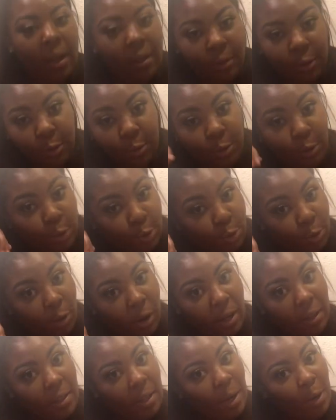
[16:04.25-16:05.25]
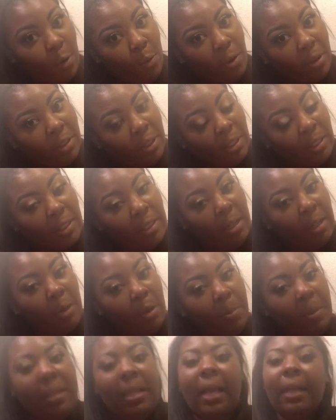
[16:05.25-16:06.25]
as soon as you crack that door just a little
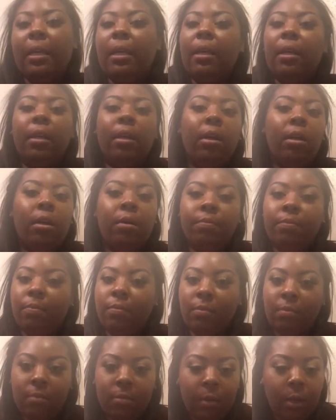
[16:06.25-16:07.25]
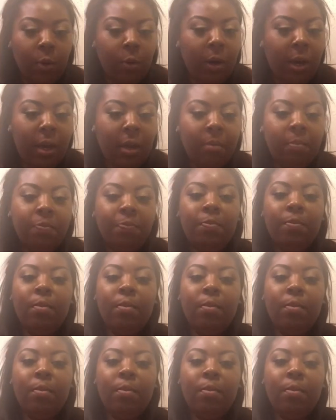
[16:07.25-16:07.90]
bit, they kick it in, okay?